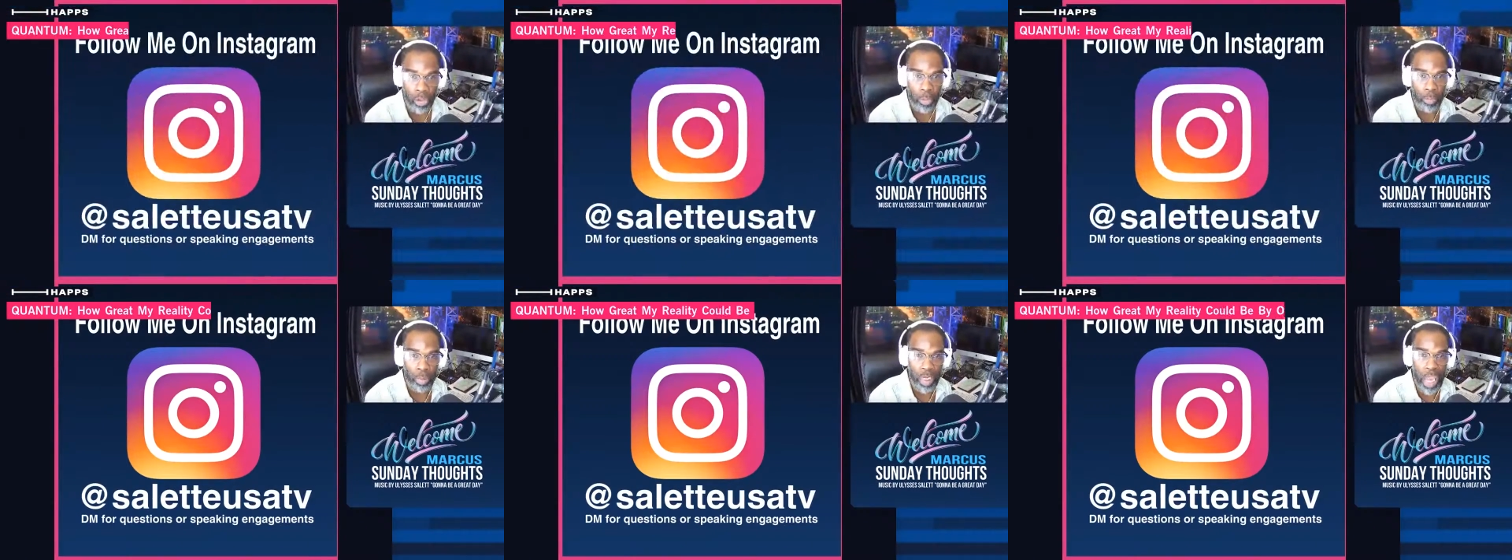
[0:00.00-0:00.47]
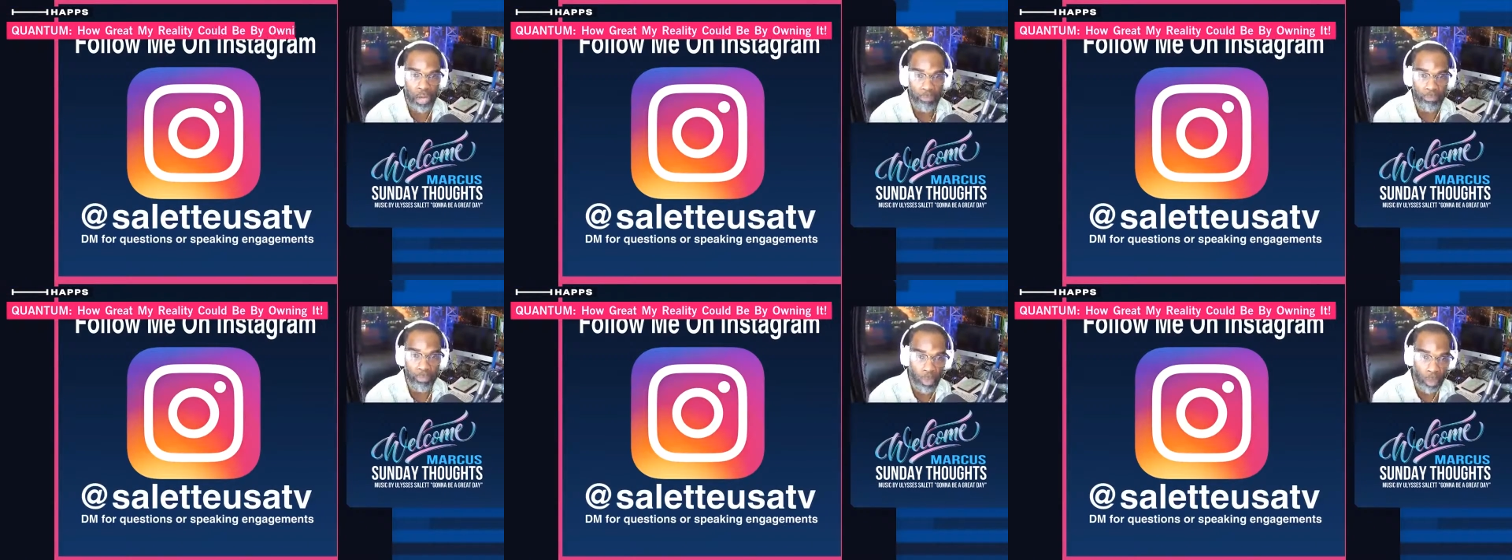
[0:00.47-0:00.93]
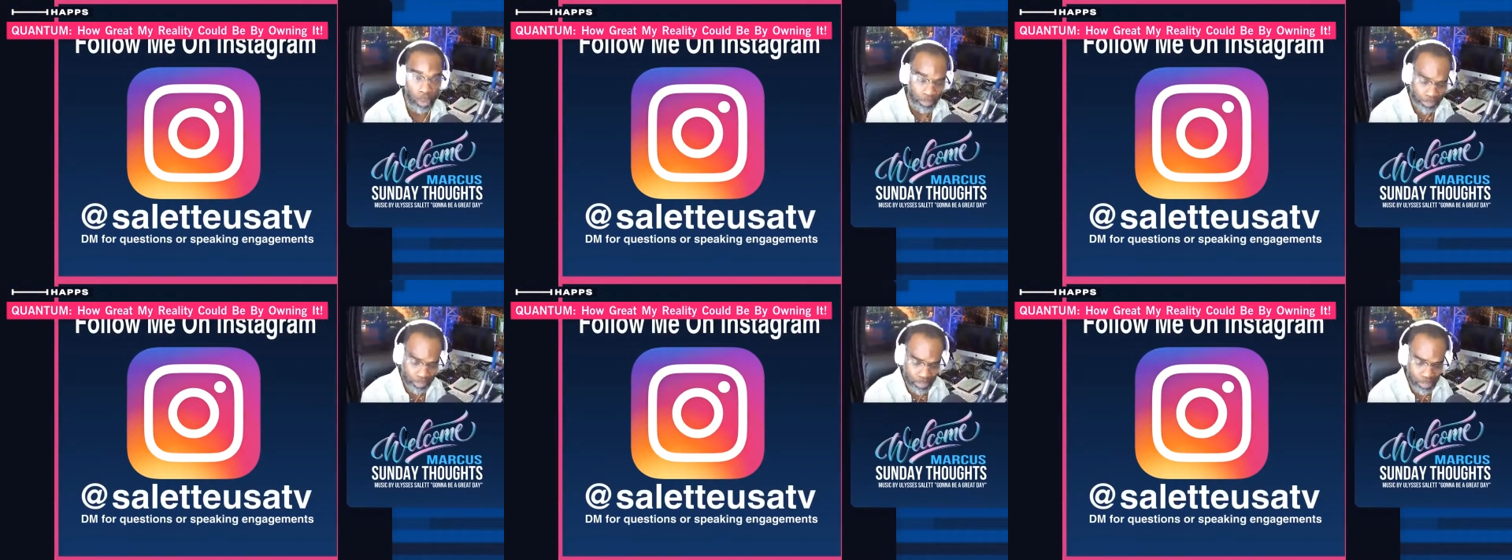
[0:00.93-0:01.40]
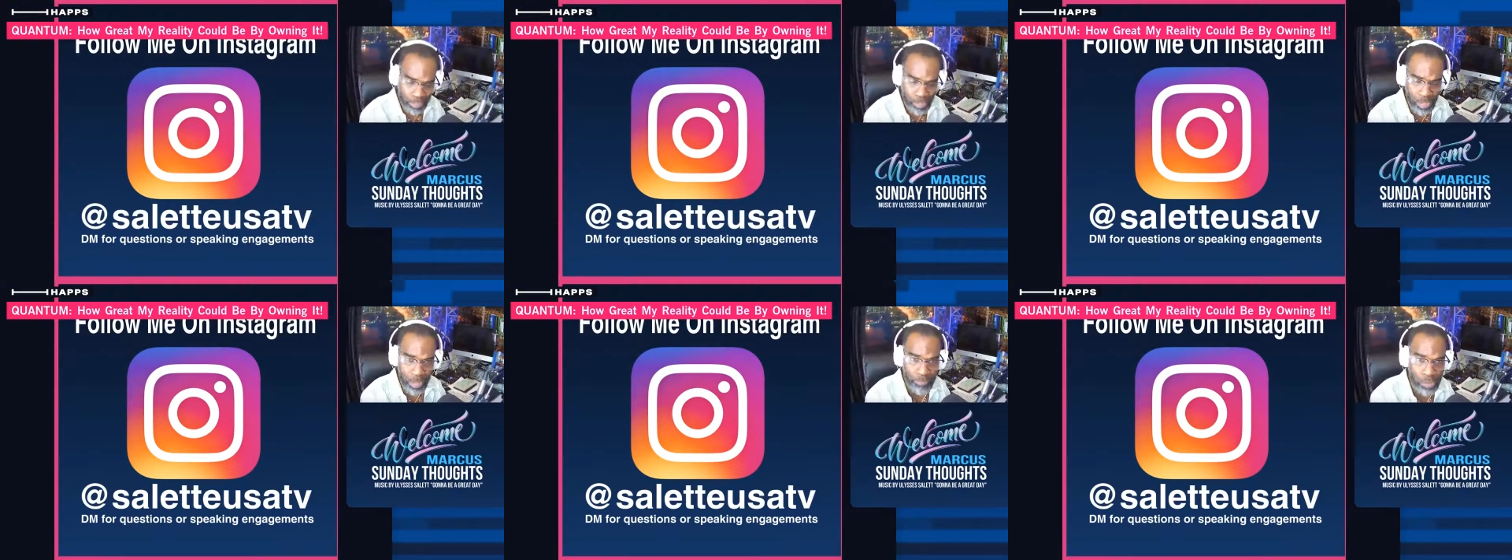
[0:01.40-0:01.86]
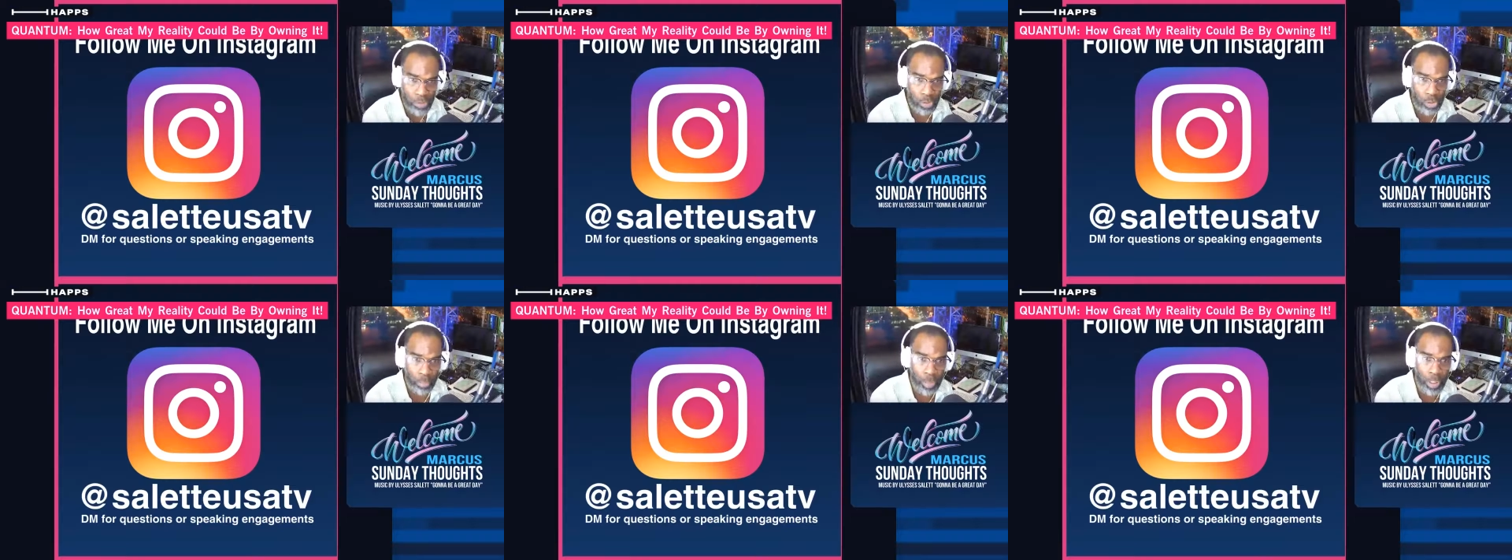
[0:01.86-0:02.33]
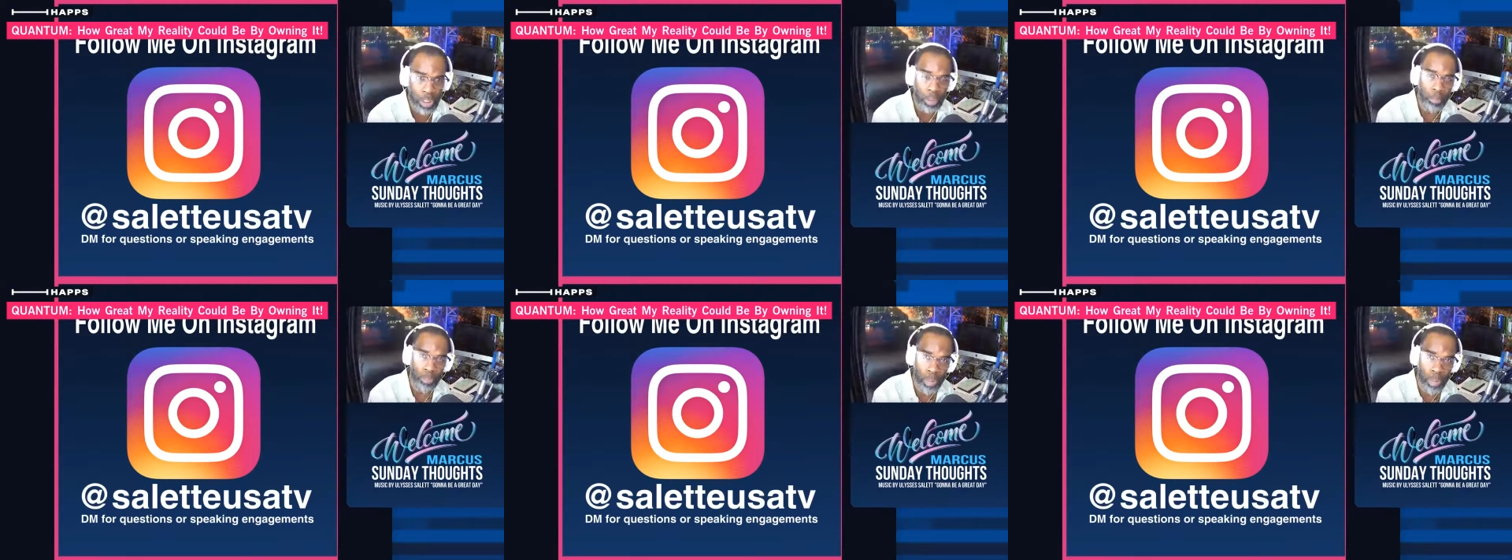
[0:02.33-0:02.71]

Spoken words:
your platform for social media.